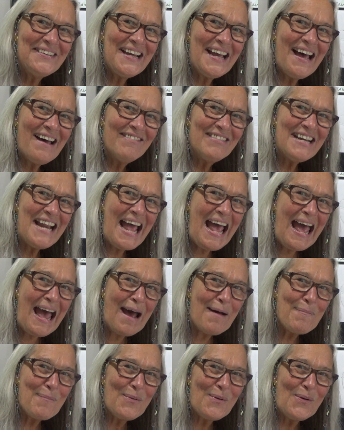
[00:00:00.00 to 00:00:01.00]
we have an
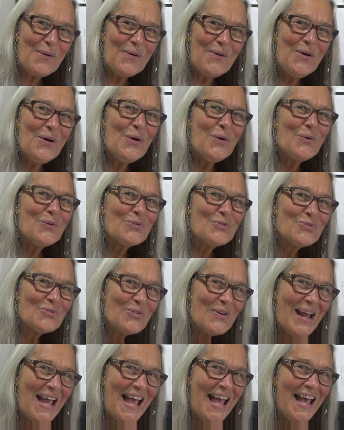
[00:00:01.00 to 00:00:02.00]
apple,
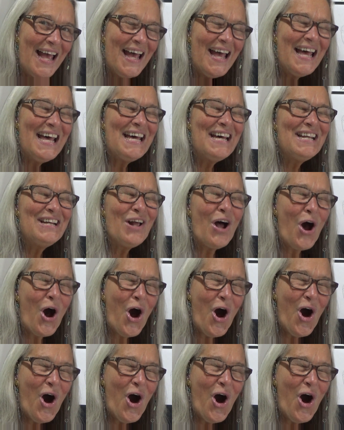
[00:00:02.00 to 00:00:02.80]
red,